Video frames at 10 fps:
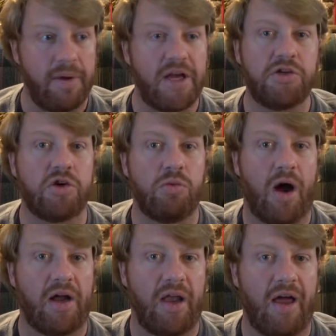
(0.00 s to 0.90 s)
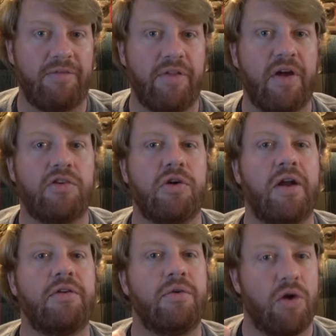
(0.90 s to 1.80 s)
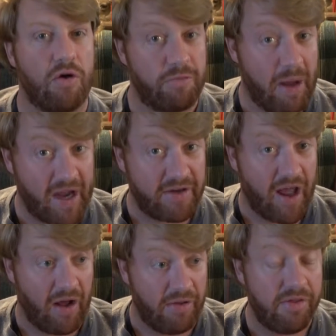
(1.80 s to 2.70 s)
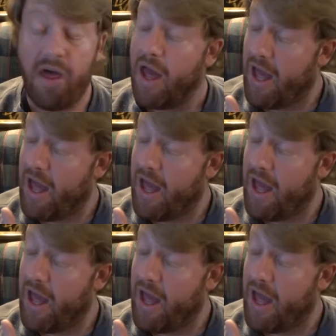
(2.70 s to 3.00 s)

injured wildlife that they're trying to nurse back to health